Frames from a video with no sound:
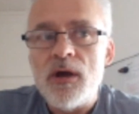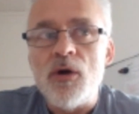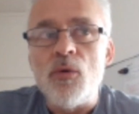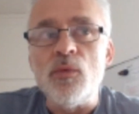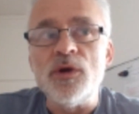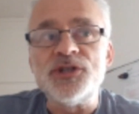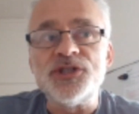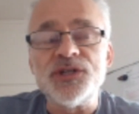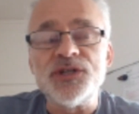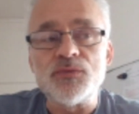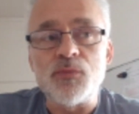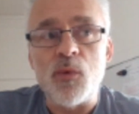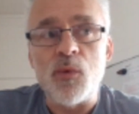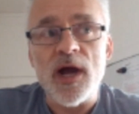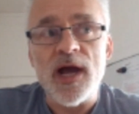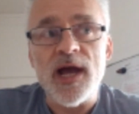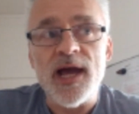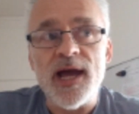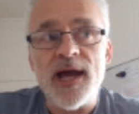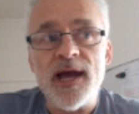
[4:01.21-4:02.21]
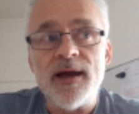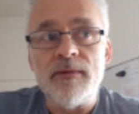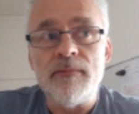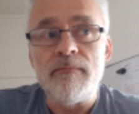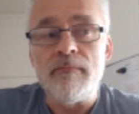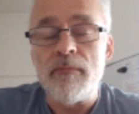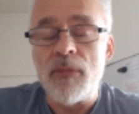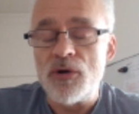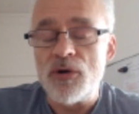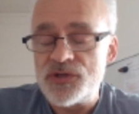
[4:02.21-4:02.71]
which is where
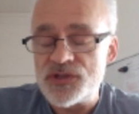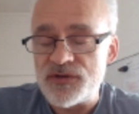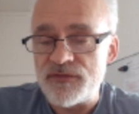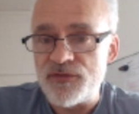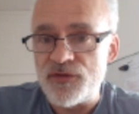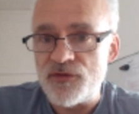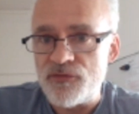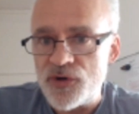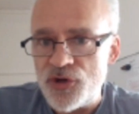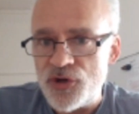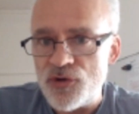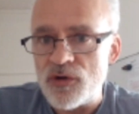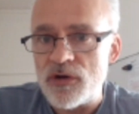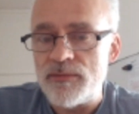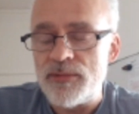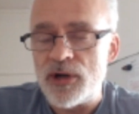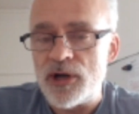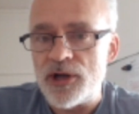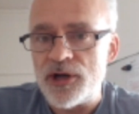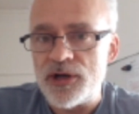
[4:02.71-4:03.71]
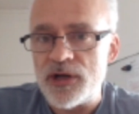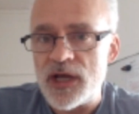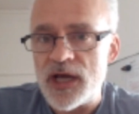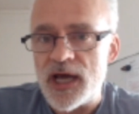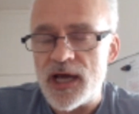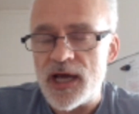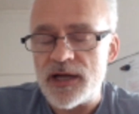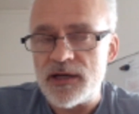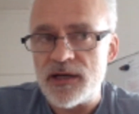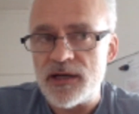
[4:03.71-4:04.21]
most of the renewable
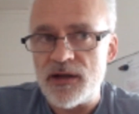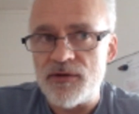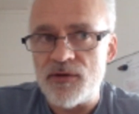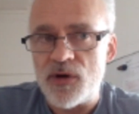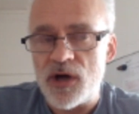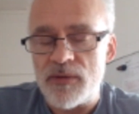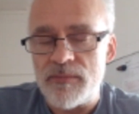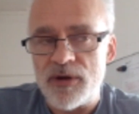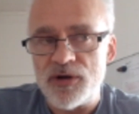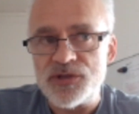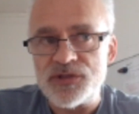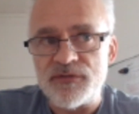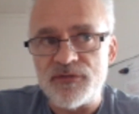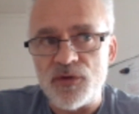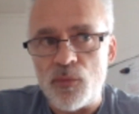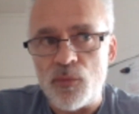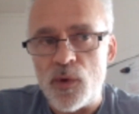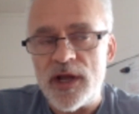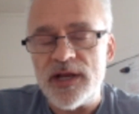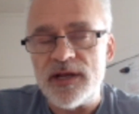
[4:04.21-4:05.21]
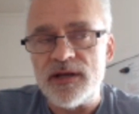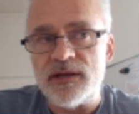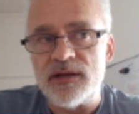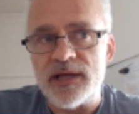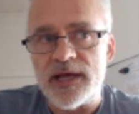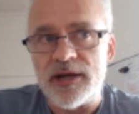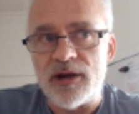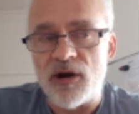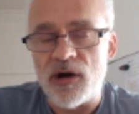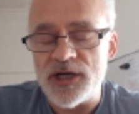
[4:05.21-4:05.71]
and most of the wind
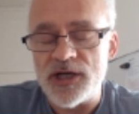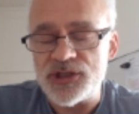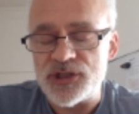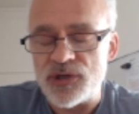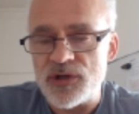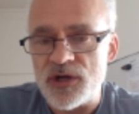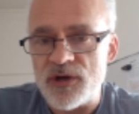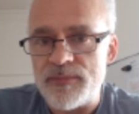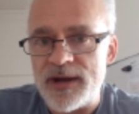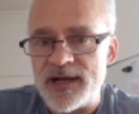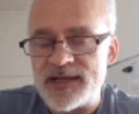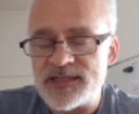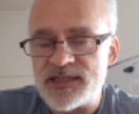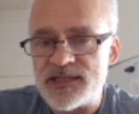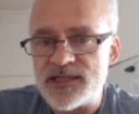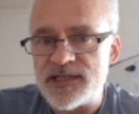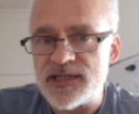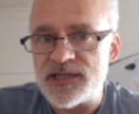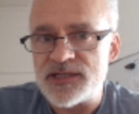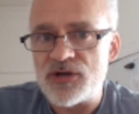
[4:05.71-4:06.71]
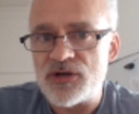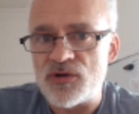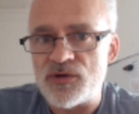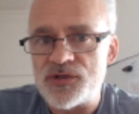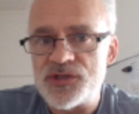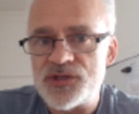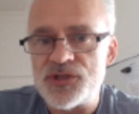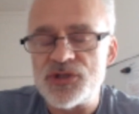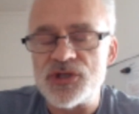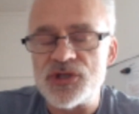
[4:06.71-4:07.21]
and hydro capacity is
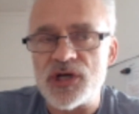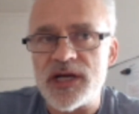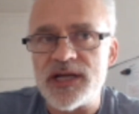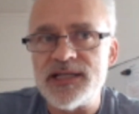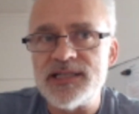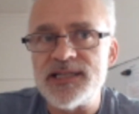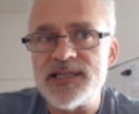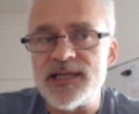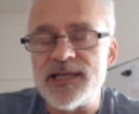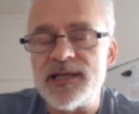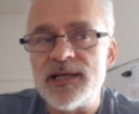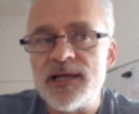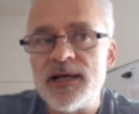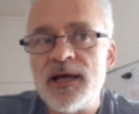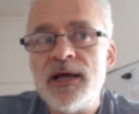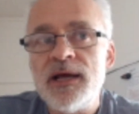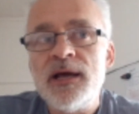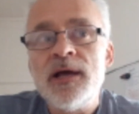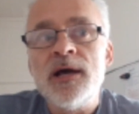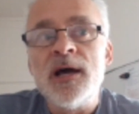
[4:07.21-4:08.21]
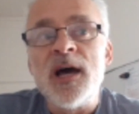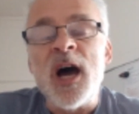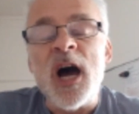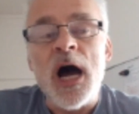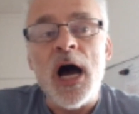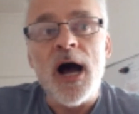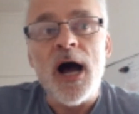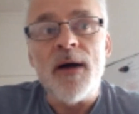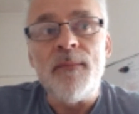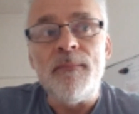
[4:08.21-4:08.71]
concentrated,
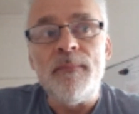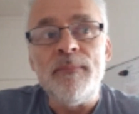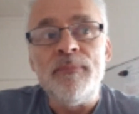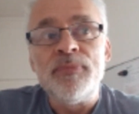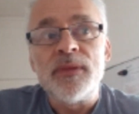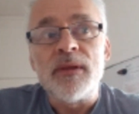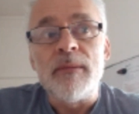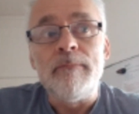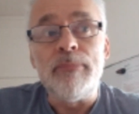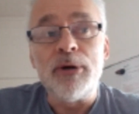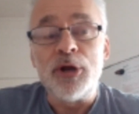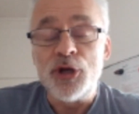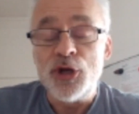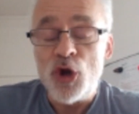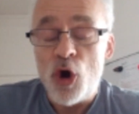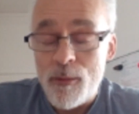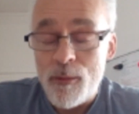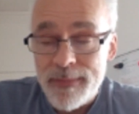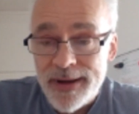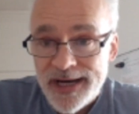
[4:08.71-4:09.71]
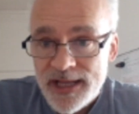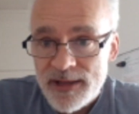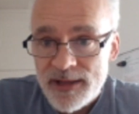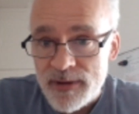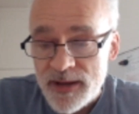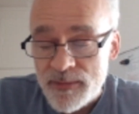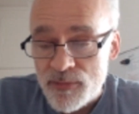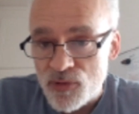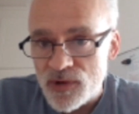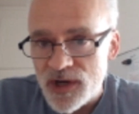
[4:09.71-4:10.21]
but not many
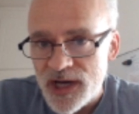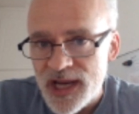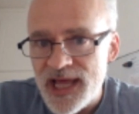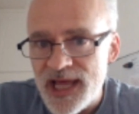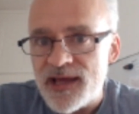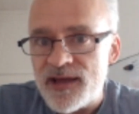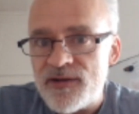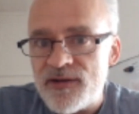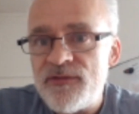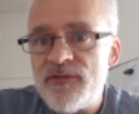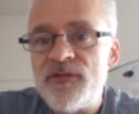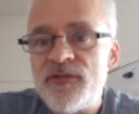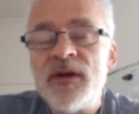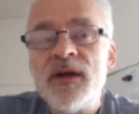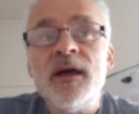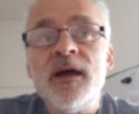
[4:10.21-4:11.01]
people live,